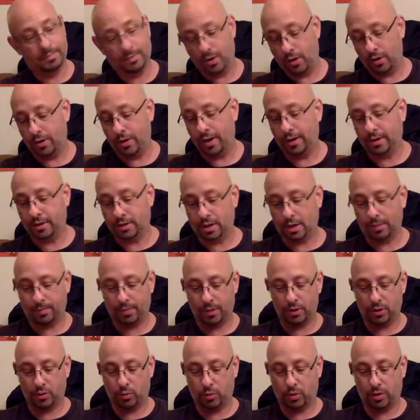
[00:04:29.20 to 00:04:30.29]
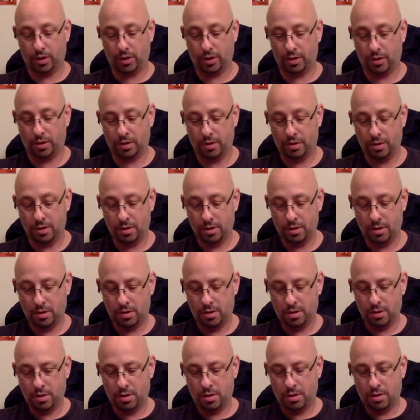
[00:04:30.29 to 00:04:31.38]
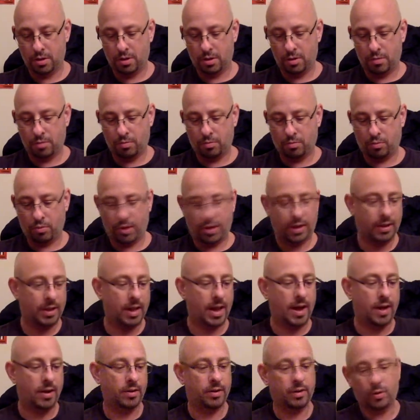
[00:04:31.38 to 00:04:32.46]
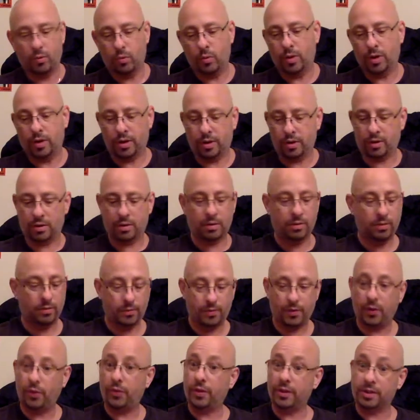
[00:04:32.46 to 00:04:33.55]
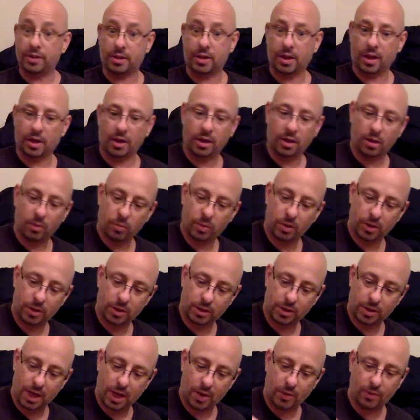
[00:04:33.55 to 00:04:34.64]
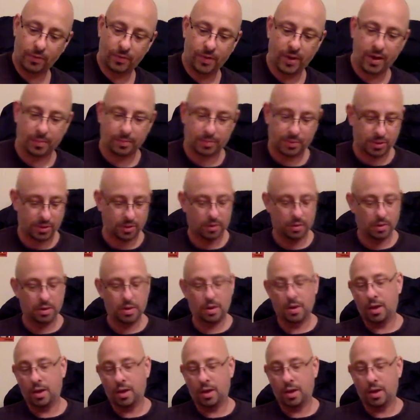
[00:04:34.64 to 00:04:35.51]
our next step is we're going to break down, we're going to fill this thing, and we're going to see how it vapes.